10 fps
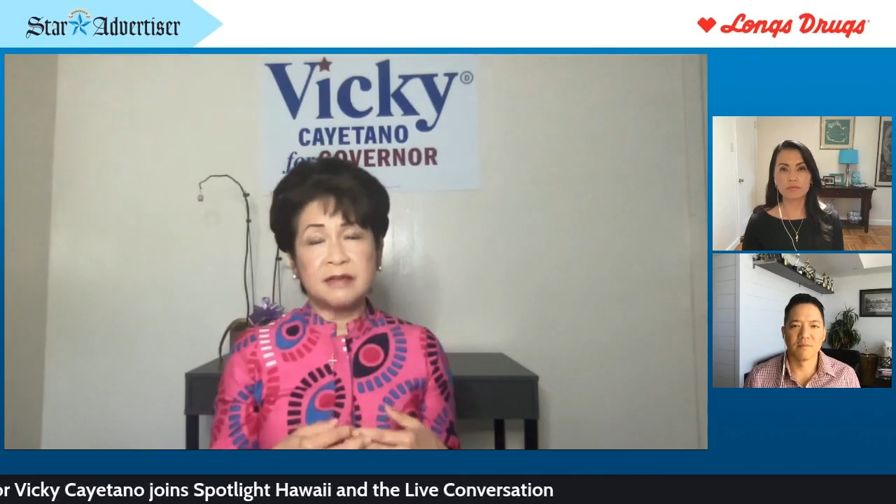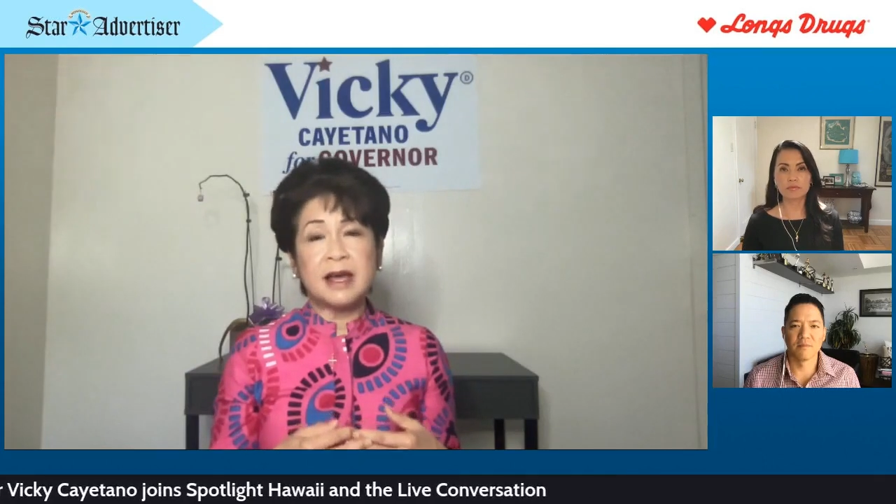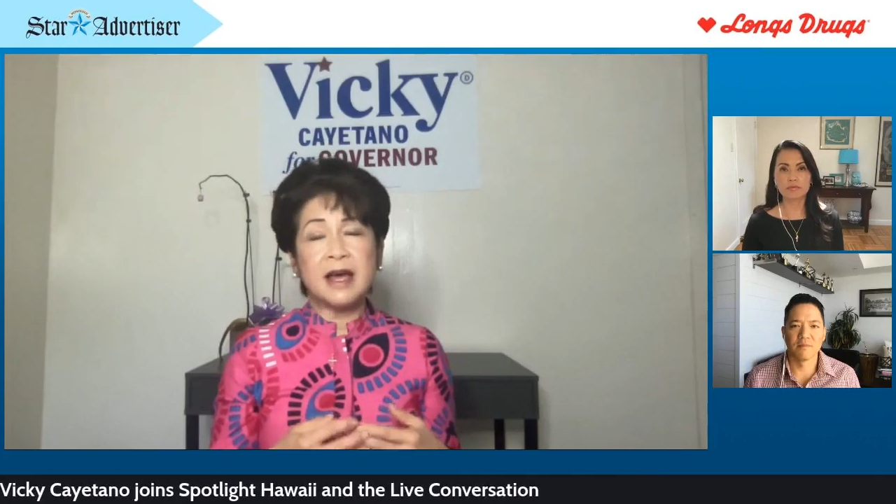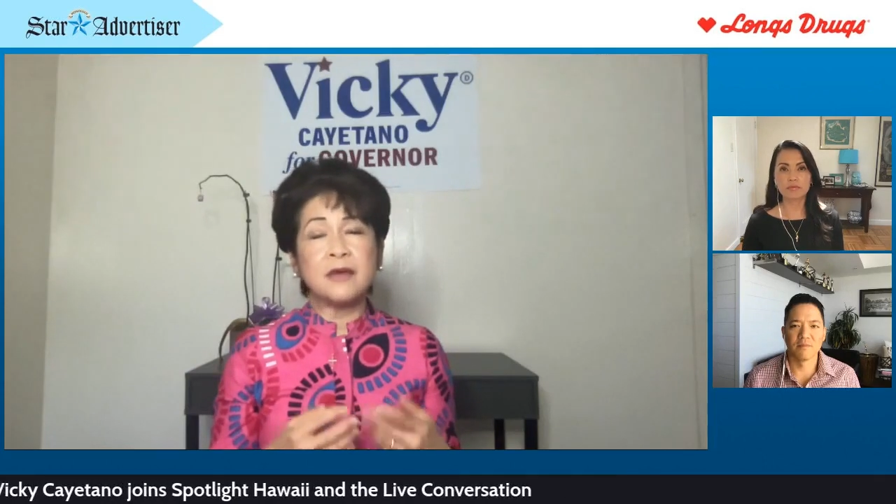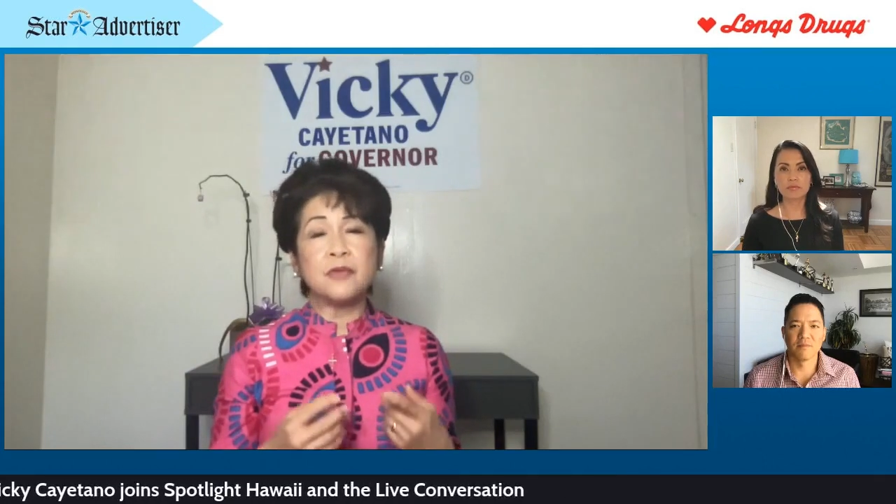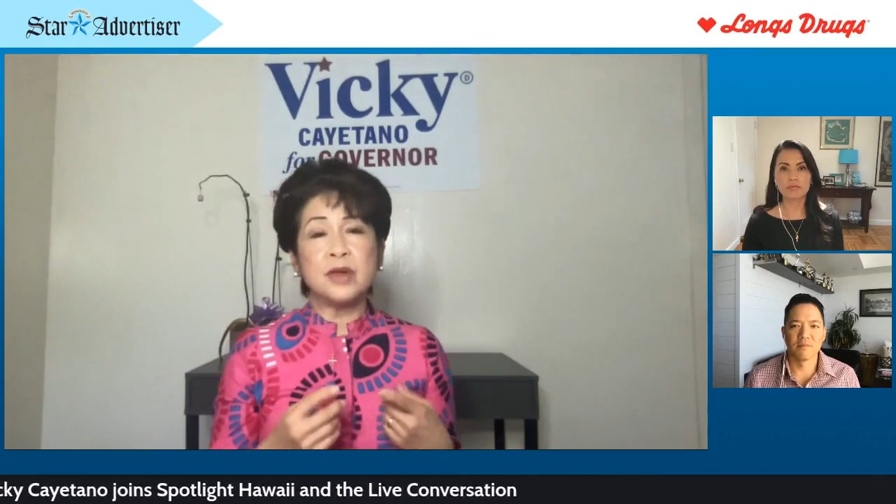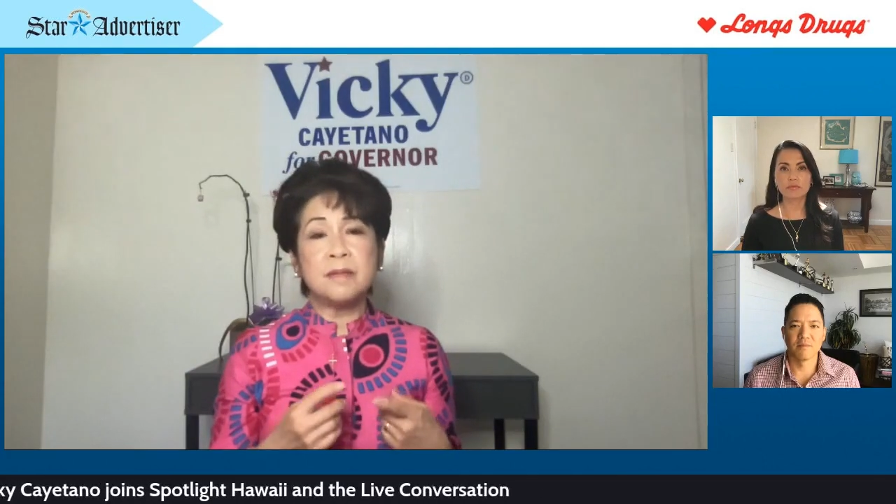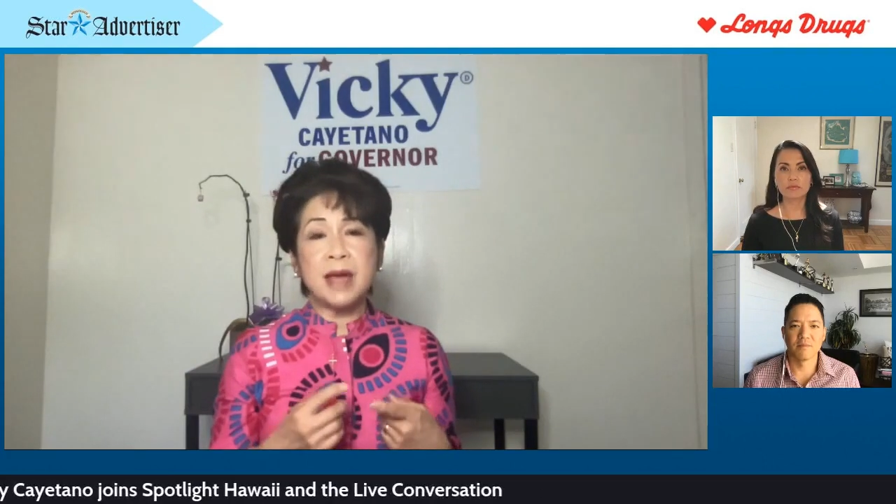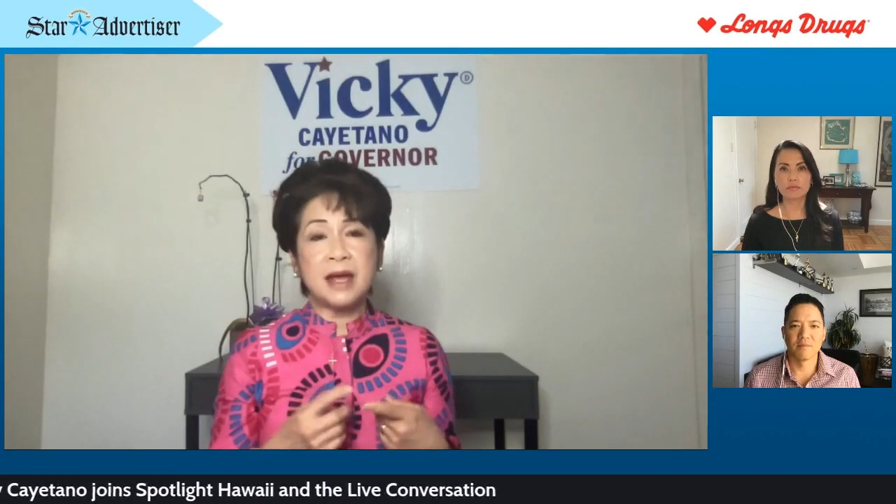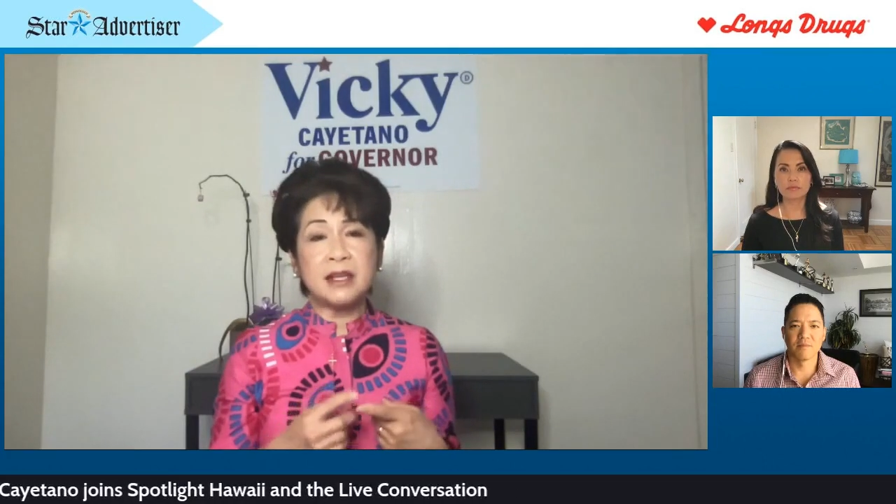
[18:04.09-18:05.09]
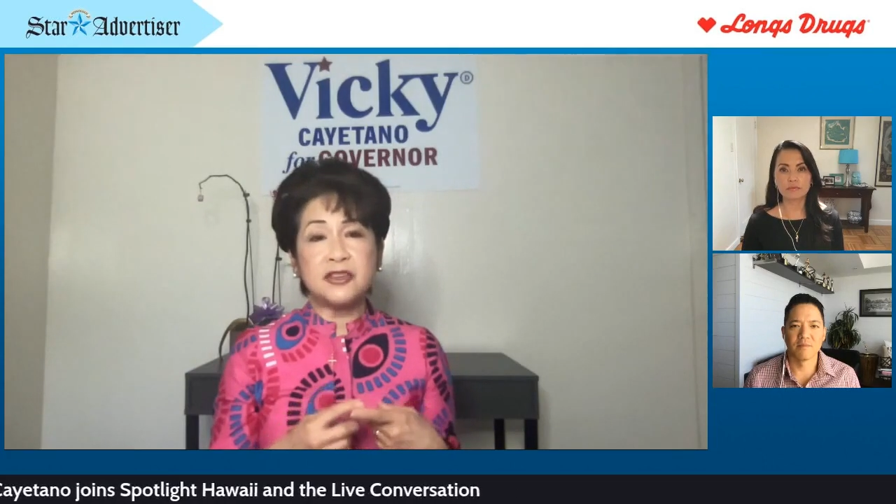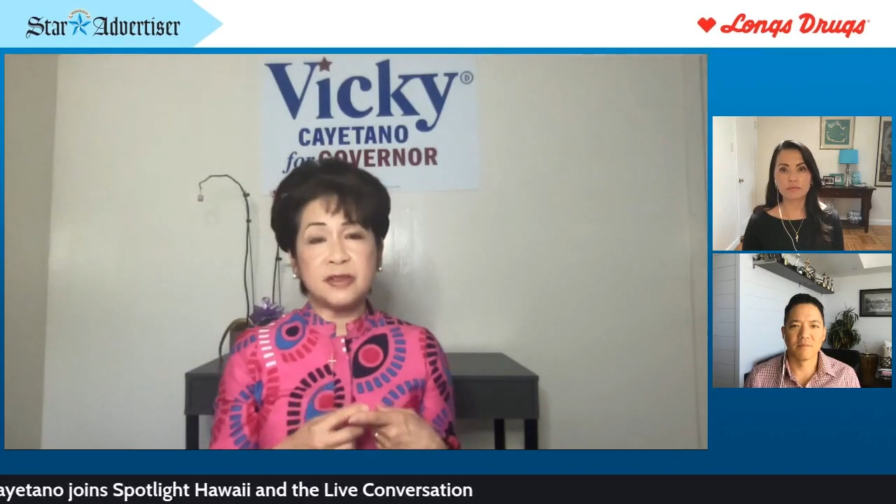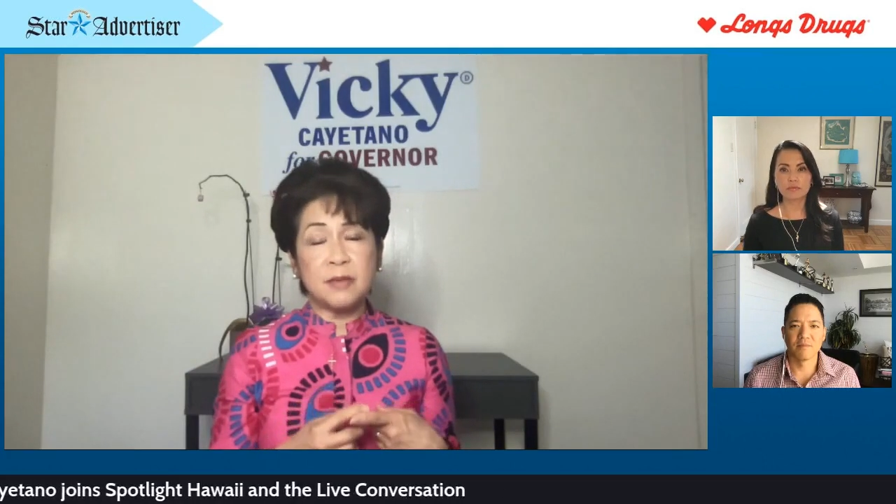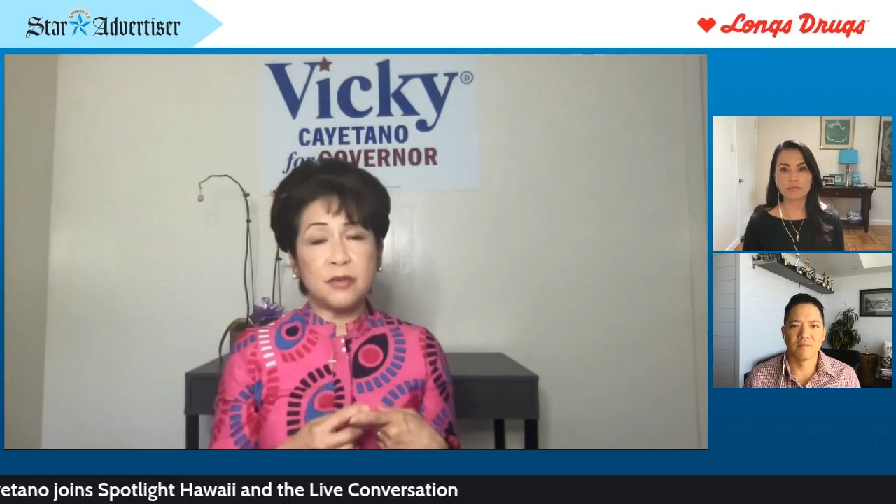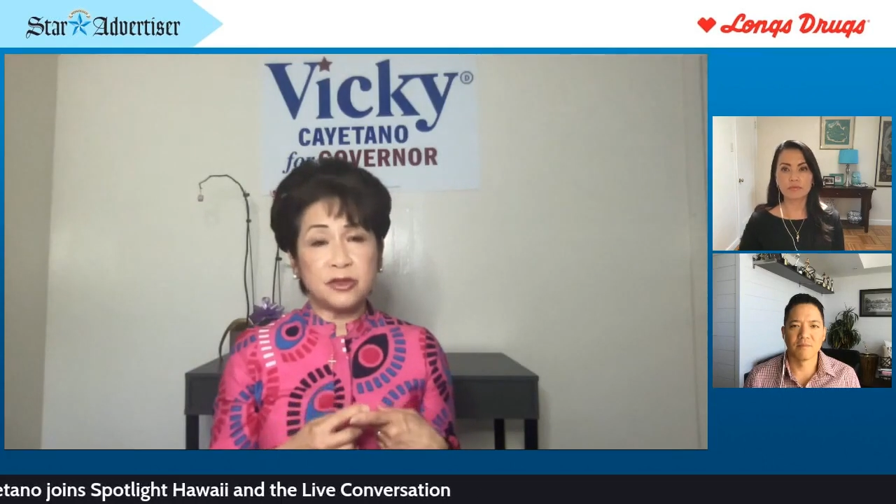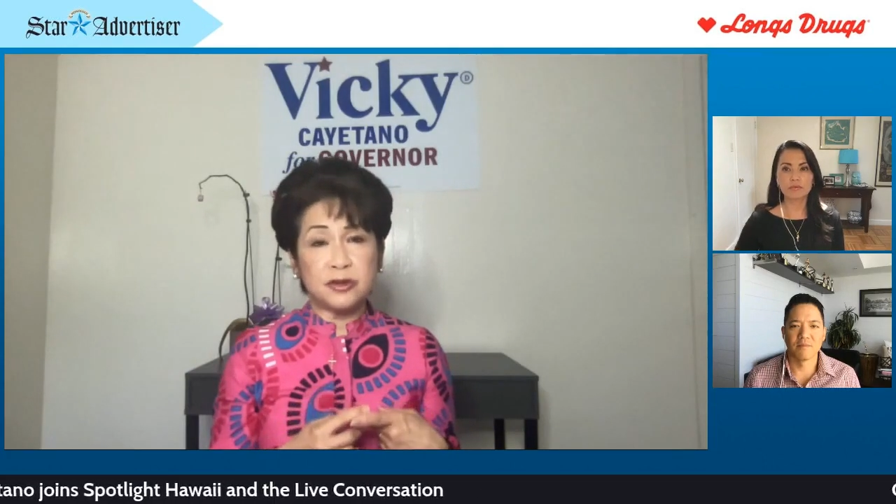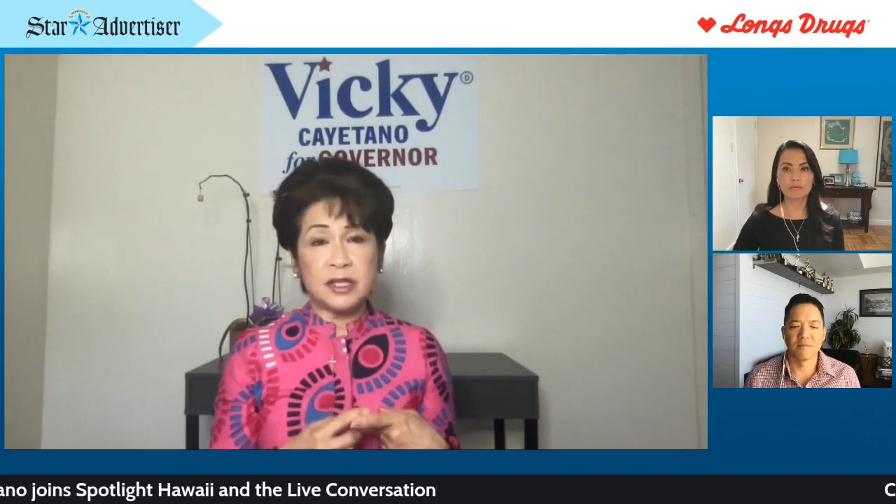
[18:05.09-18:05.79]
that we manage them with